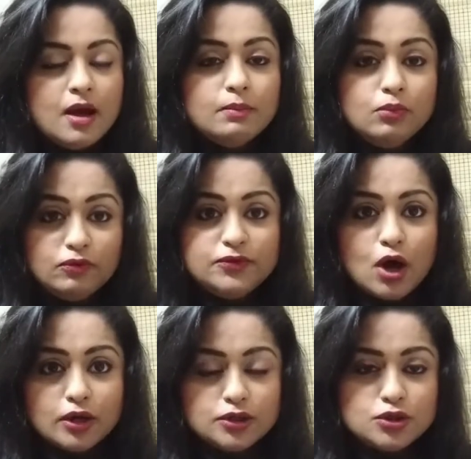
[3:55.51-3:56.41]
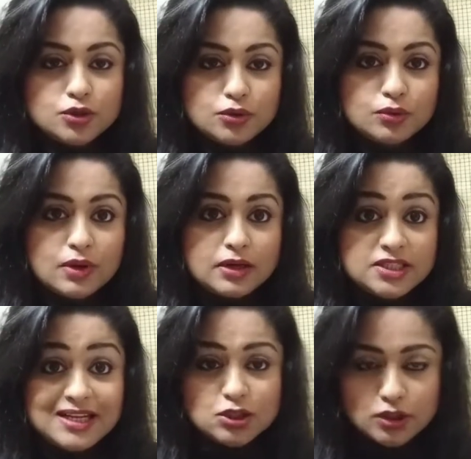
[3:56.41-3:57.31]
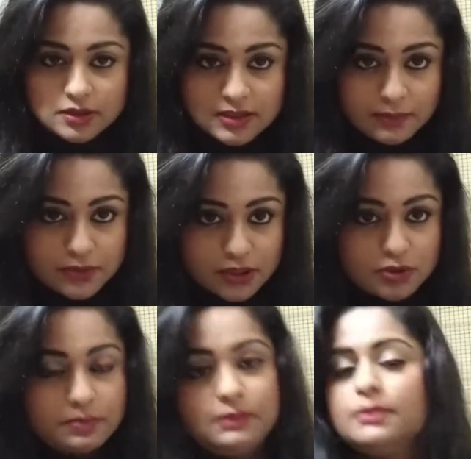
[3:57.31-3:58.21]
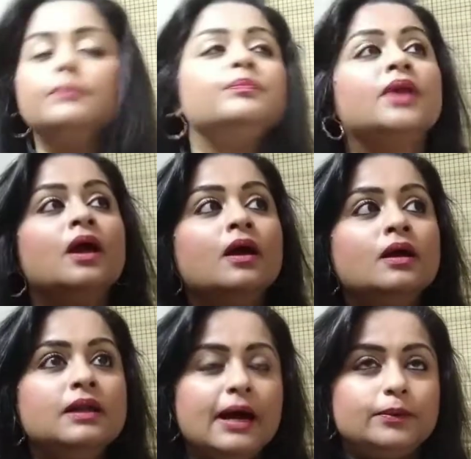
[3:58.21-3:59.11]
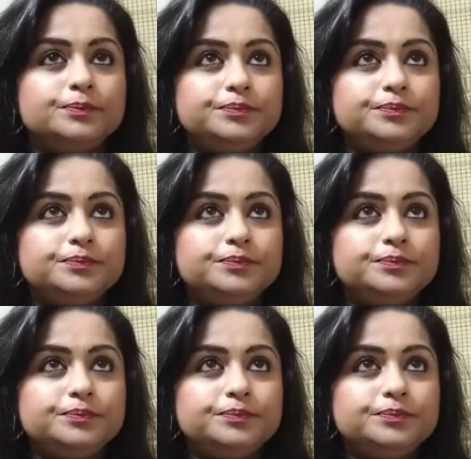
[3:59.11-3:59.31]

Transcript: moved on to teaching the subject to people. Now,